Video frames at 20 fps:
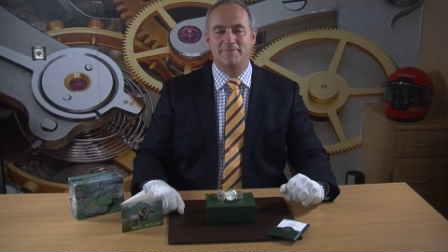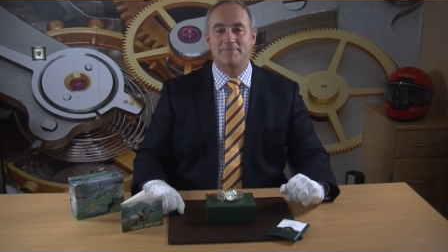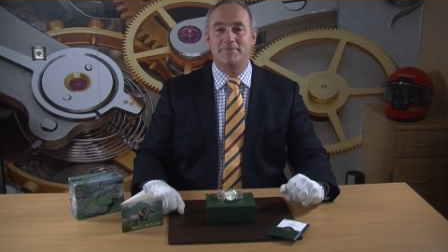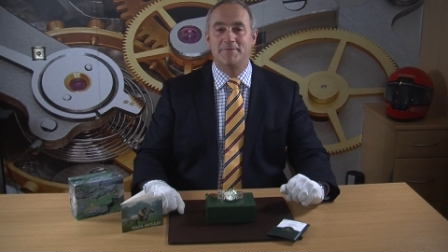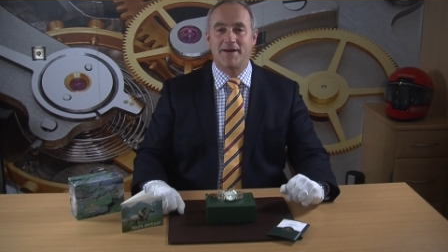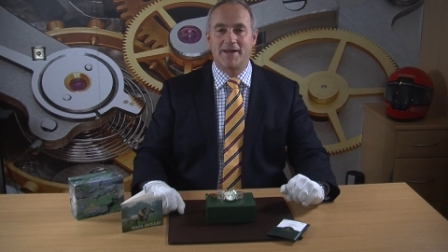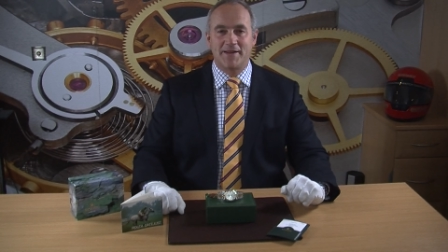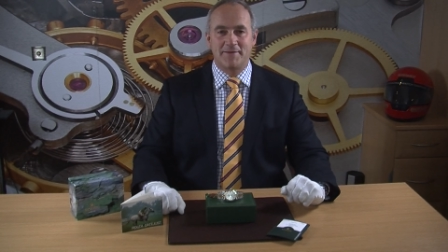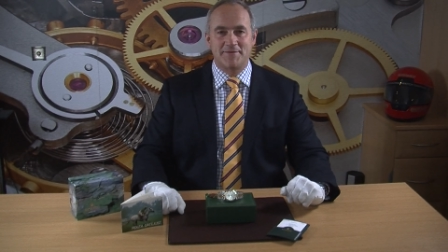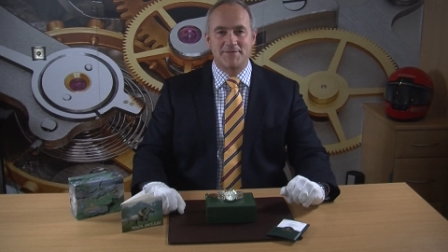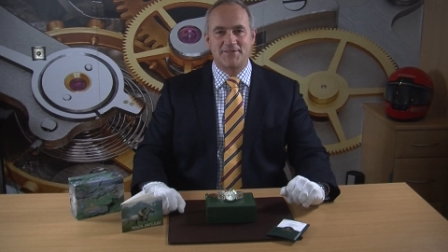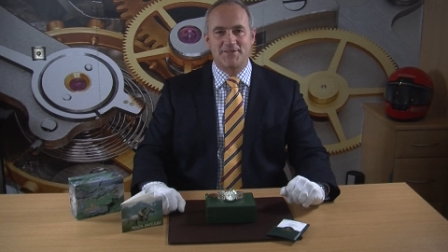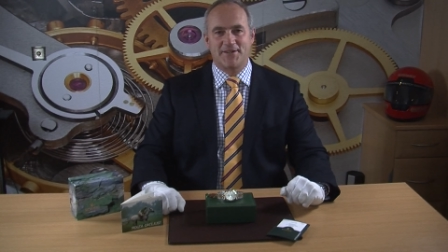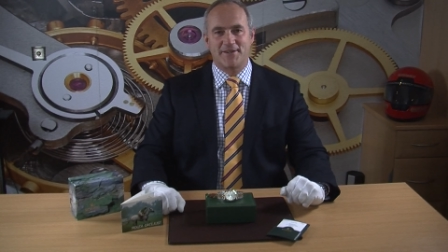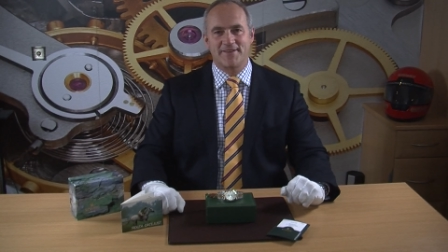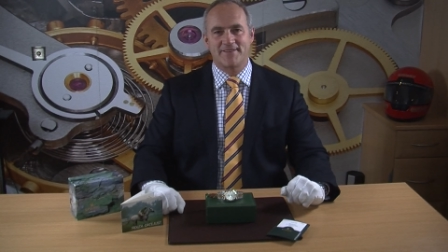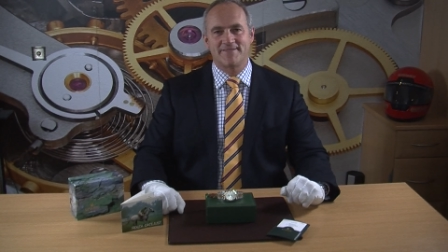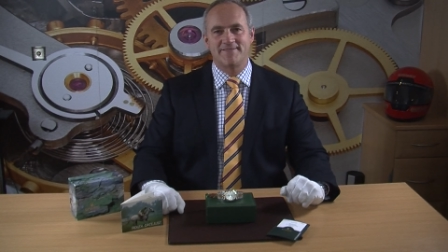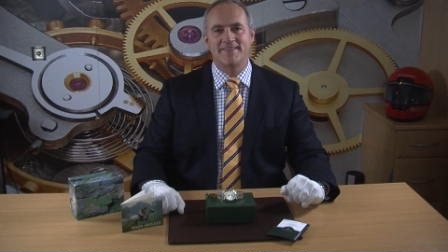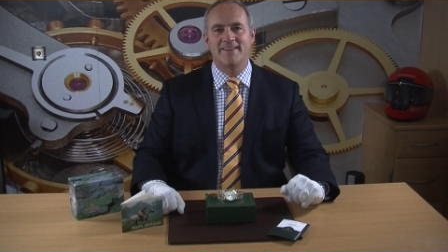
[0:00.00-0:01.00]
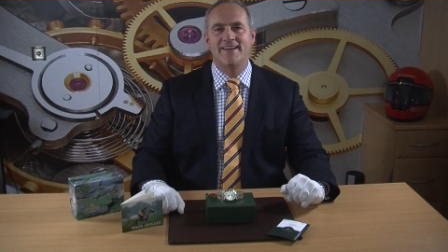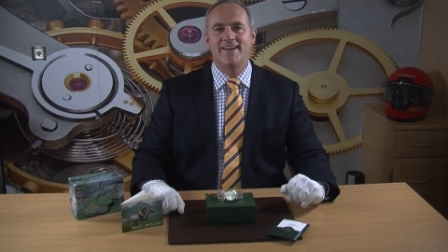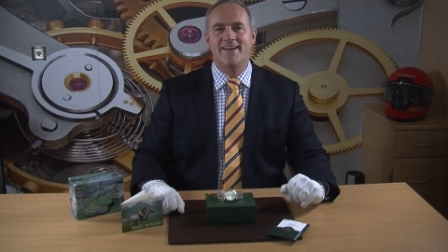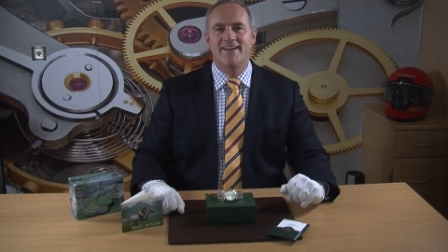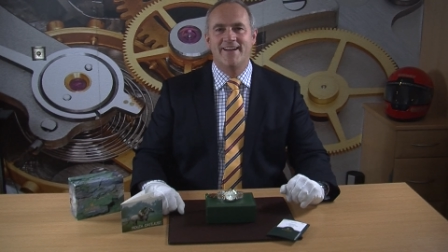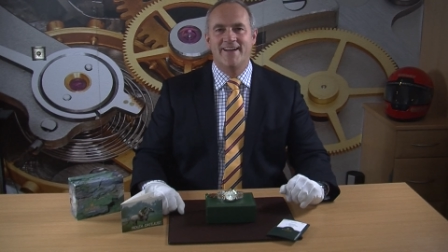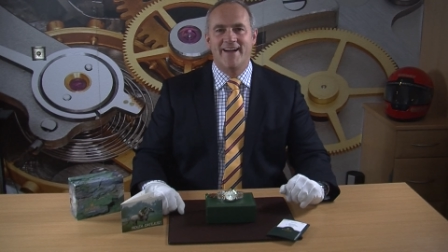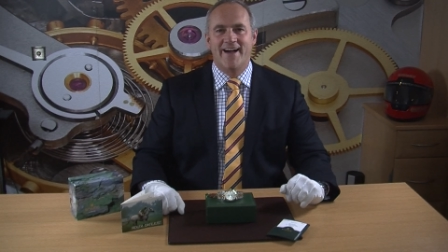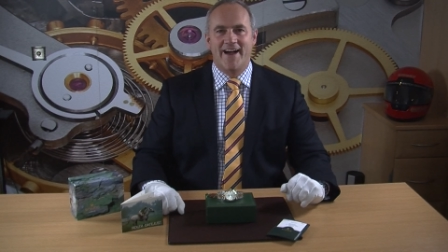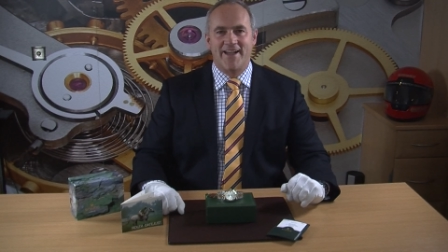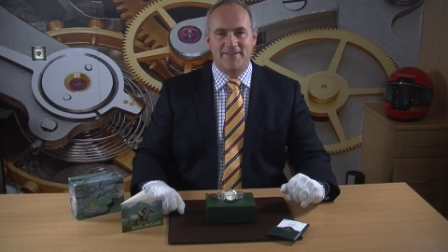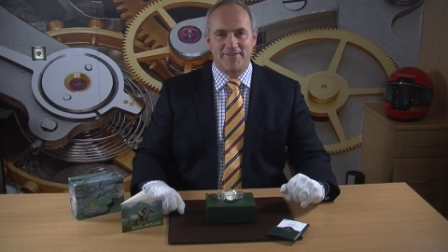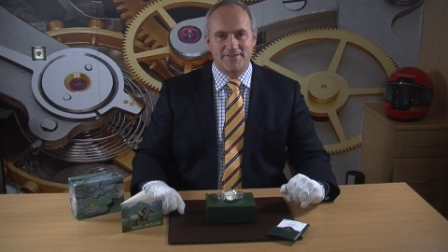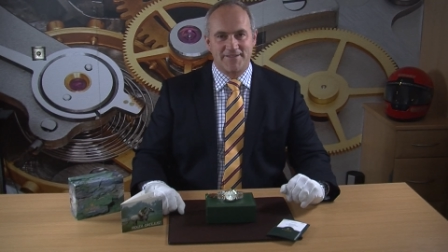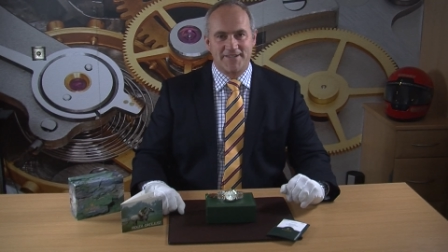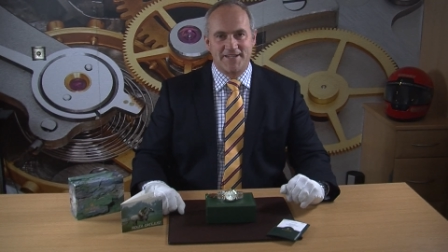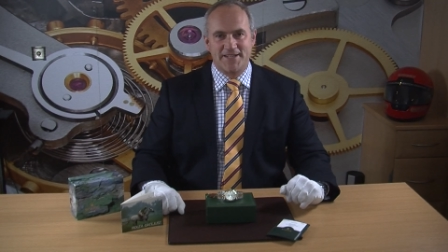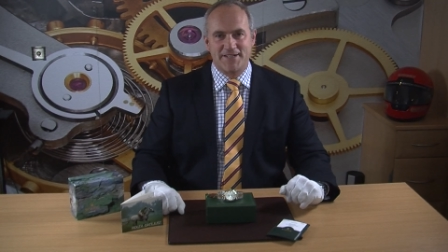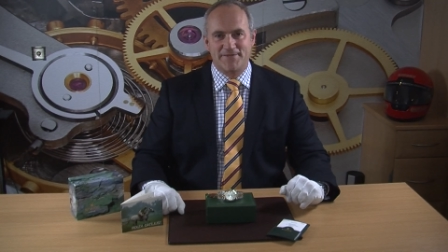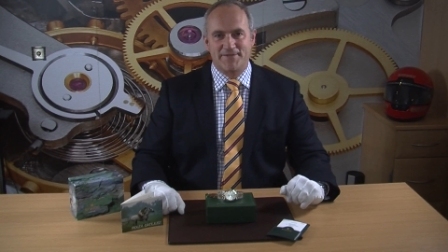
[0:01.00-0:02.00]
My name is Jonathan, and on
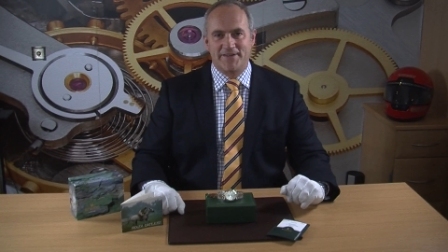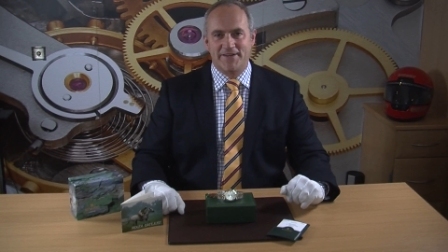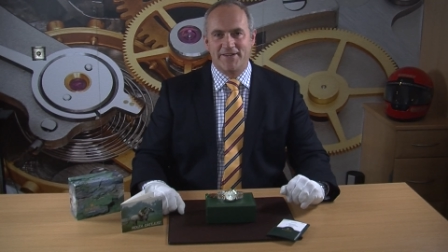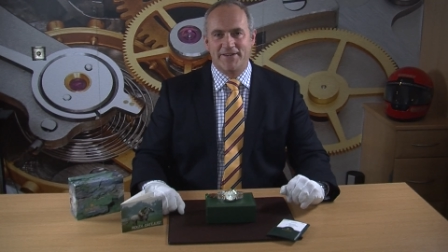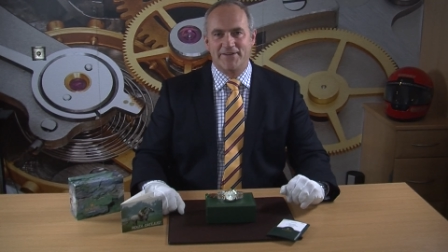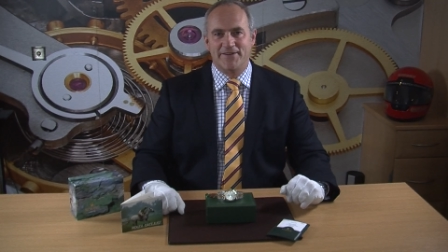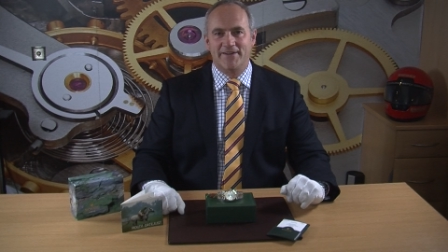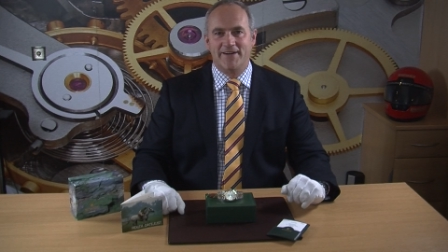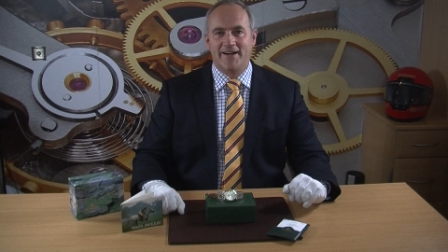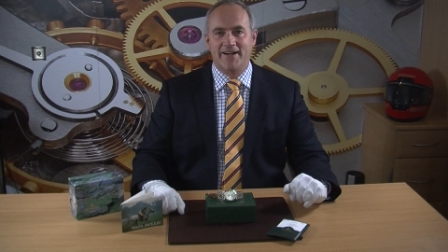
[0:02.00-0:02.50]
today's video